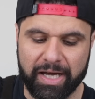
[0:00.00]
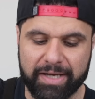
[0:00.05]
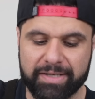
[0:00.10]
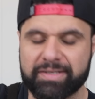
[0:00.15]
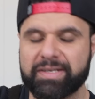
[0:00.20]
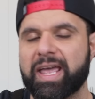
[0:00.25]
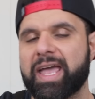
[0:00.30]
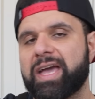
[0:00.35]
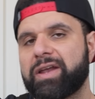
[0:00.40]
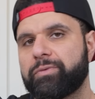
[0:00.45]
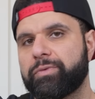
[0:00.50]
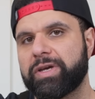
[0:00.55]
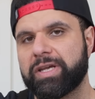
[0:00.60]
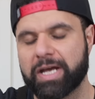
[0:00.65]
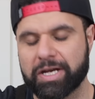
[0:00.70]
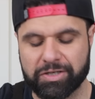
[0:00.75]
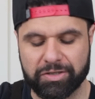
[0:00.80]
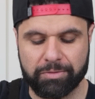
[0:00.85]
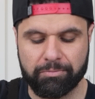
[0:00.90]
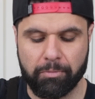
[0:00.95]
nice, and we can
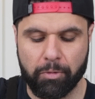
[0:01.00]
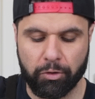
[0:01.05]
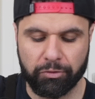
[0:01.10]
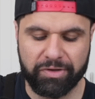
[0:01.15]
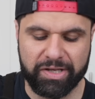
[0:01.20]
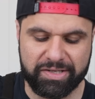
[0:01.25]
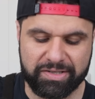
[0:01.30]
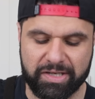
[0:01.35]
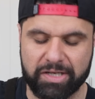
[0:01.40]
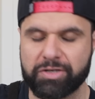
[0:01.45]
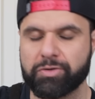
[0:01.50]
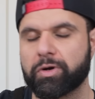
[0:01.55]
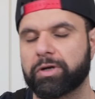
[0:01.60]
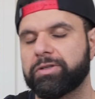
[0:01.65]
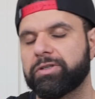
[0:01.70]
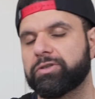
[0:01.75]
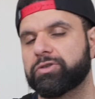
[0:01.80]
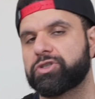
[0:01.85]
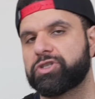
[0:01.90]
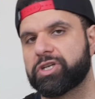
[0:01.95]
actually mold this into our
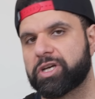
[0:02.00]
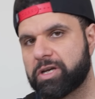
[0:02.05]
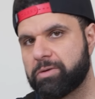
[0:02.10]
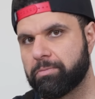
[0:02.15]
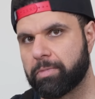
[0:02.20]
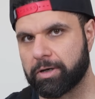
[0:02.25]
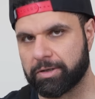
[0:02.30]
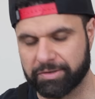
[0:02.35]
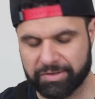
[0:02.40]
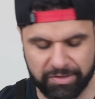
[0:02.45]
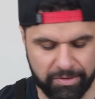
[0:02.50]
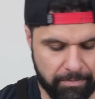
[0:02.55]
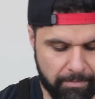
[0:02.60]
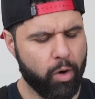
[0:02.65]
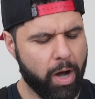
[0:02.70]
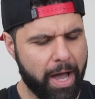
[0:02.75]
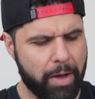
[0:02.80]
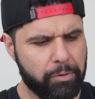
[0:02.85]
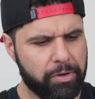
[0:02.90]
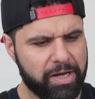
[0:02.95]
little chicken balls.
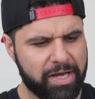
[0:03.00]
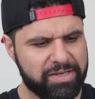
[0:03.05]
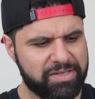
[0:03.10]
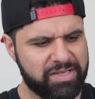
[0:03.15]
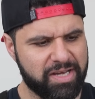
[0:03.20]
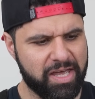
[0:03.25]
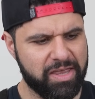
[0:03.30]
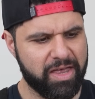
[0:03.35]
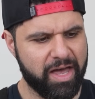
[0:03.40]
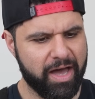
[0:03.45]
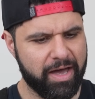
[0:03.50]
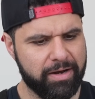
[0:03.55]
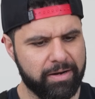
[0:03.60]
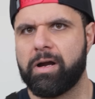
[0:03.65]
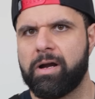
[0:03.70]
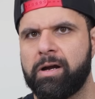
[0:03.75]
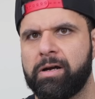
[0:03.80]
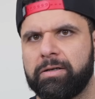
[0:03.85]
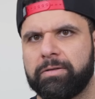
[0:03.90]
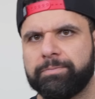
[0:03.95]
Why would I say
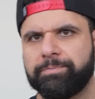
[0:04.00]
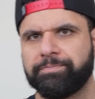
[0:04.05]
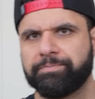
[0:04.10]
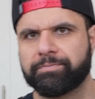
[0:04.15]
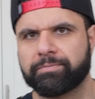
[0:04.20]
that?